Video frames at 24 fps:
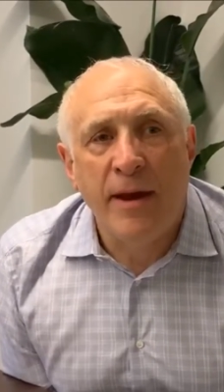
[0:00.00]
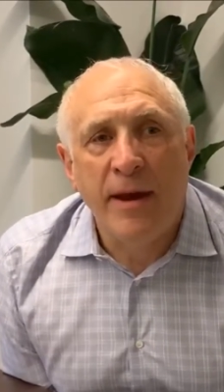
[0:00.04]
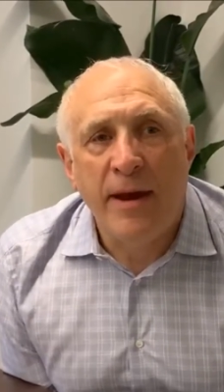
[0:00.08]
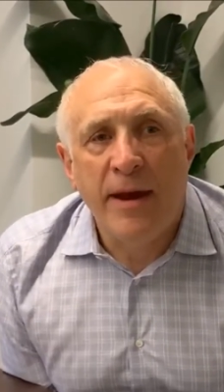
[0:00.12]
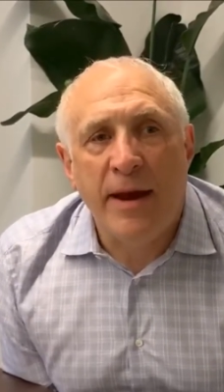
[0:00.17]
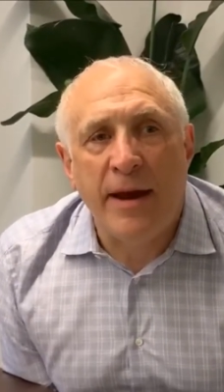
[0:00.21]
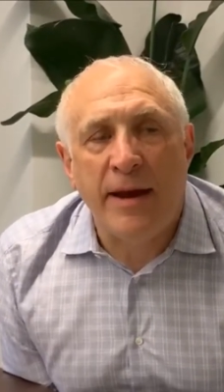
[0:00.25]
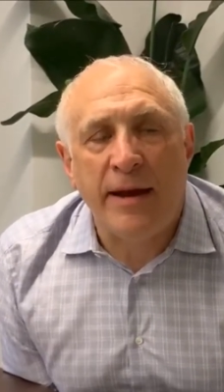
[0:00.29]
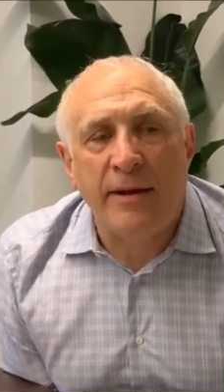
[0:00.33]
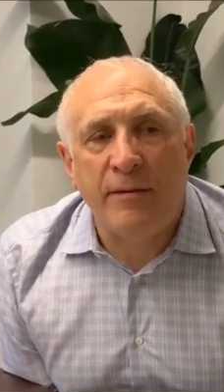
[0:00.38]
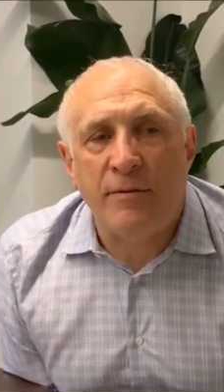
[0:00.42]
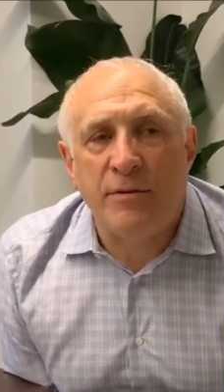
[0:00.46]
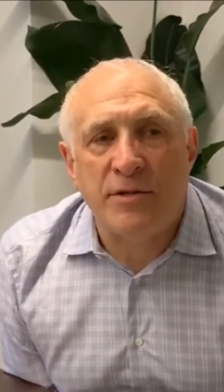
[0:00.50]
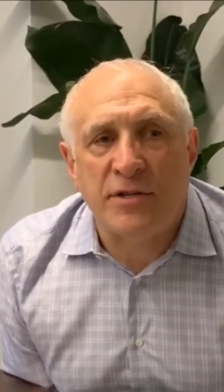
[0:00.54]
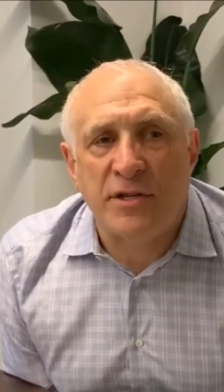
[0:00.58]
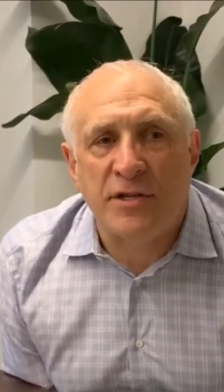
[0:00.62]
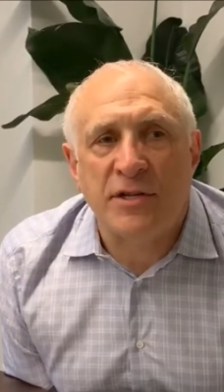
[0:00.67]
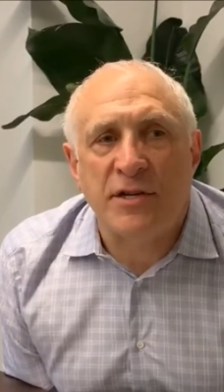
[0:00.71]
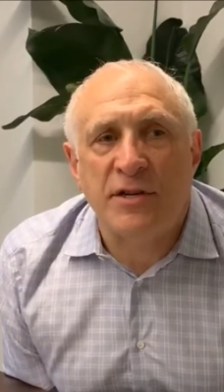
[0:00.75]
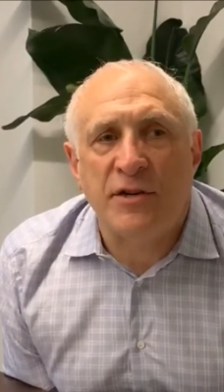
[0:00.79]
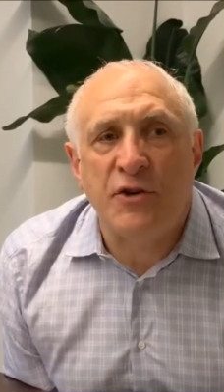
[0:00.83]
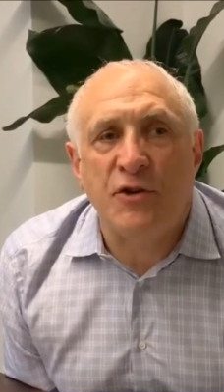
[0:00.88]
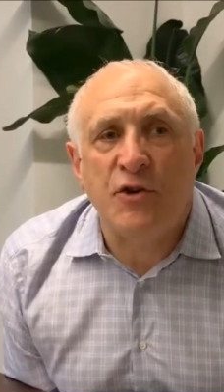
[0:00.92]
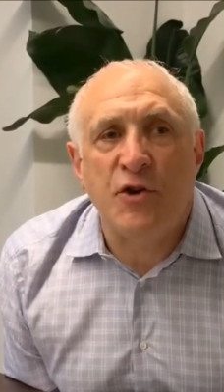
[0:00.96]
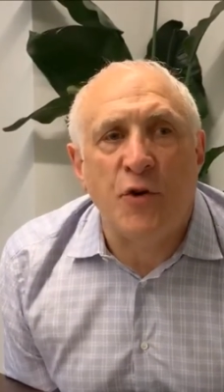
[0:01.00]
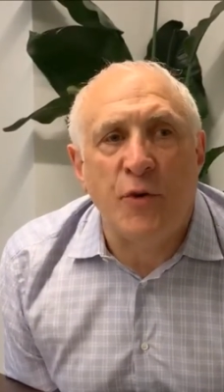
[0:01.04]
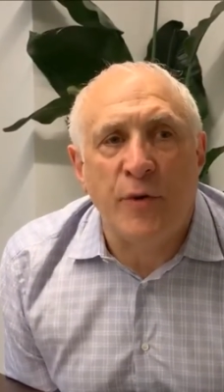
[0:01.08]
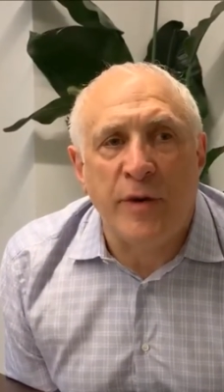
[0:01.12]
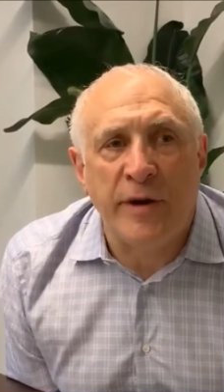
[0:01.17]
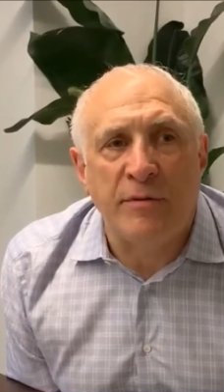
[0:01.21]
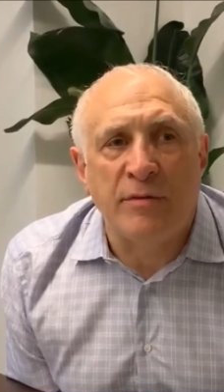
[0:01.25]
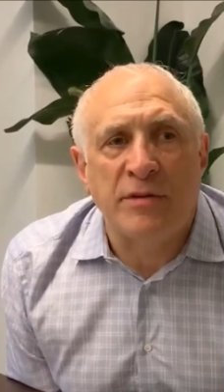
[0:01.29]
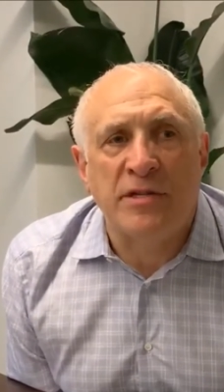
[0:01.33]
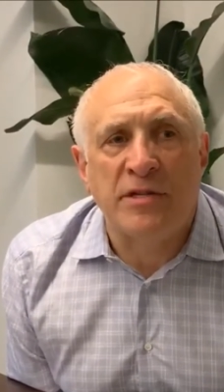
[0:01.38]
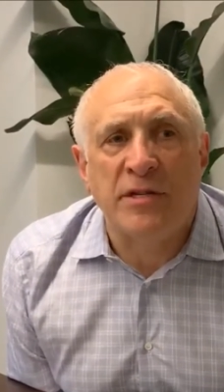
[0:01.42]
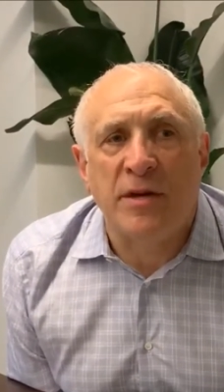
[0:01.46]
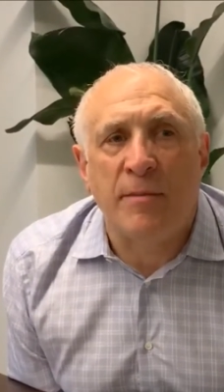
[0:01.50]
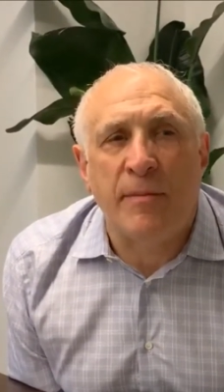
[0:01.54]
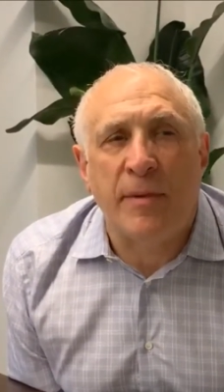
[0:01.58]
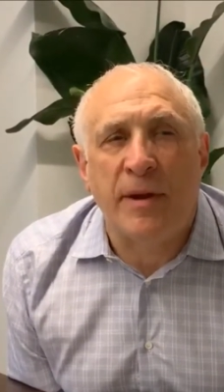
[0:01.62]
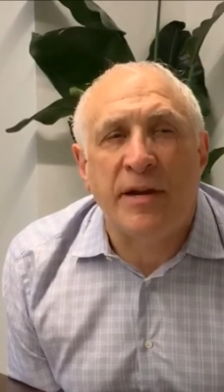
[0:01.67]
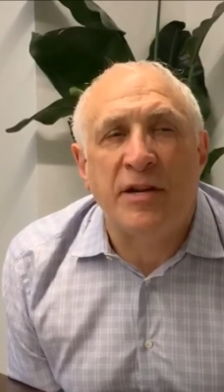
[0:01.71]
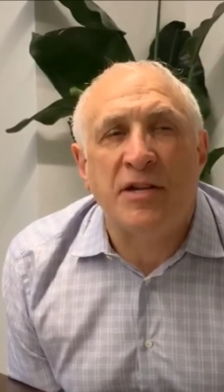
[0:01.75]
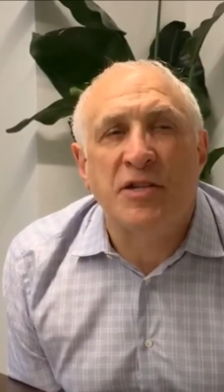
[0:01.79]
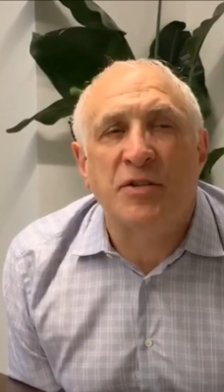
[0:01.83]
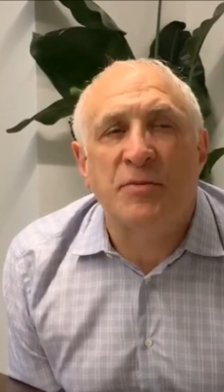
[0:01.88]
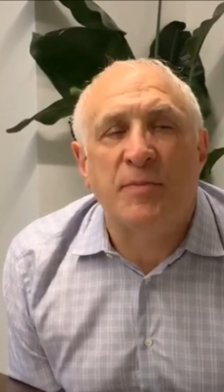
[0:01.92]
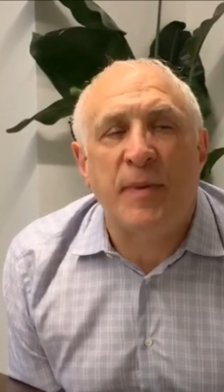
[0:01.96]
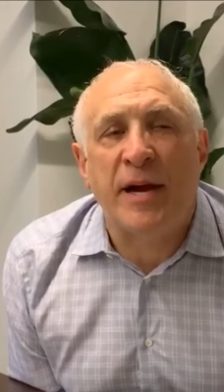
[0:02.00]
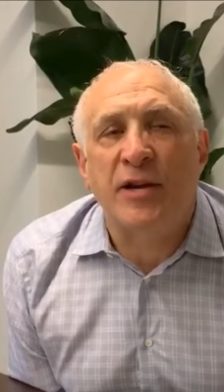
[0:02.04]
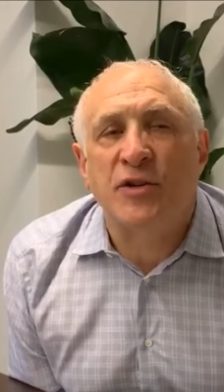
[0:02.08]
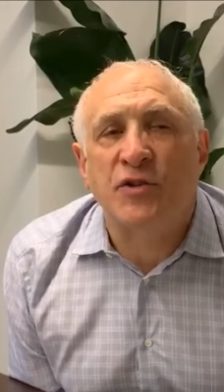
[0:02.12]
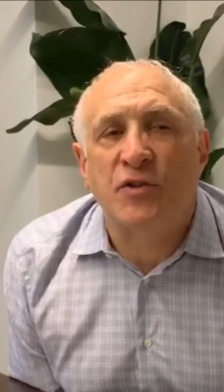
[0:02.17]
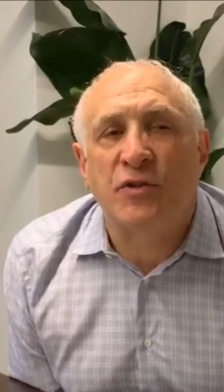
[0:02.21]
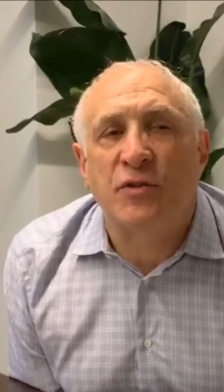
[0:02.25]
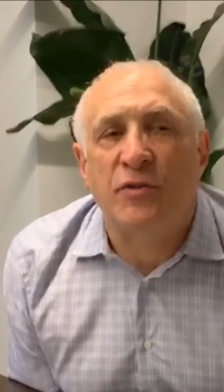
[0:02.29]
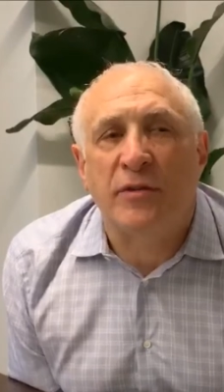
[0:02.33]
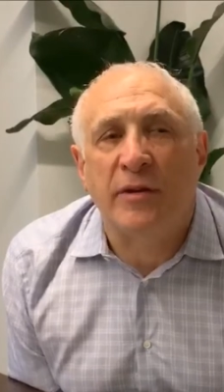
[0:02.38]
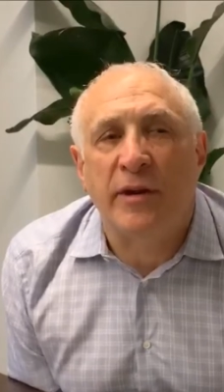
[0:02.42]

and you knew he was somebody special